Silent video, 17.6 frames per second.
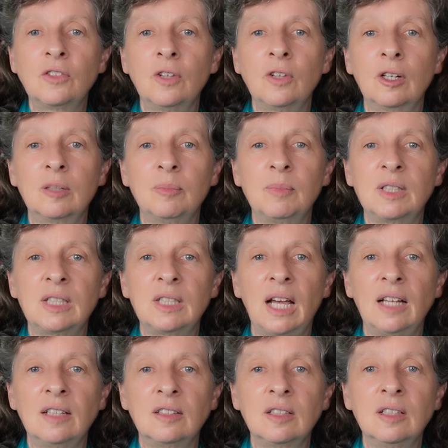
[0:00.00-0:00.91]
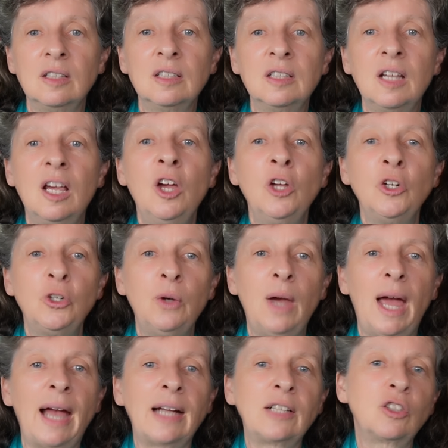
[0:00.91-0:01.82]
circumstances
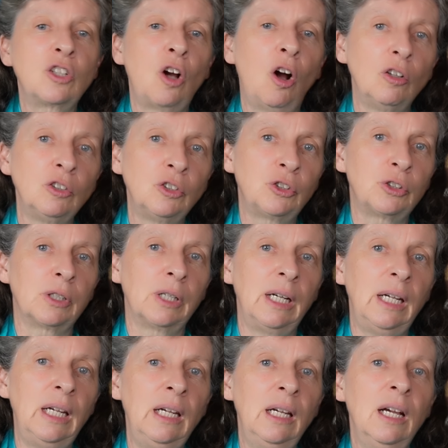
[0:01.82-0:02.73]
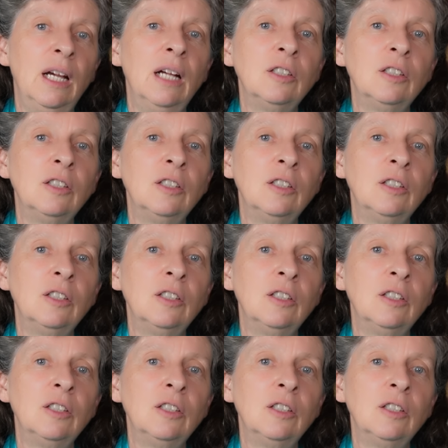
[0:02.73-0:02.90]
to act contrary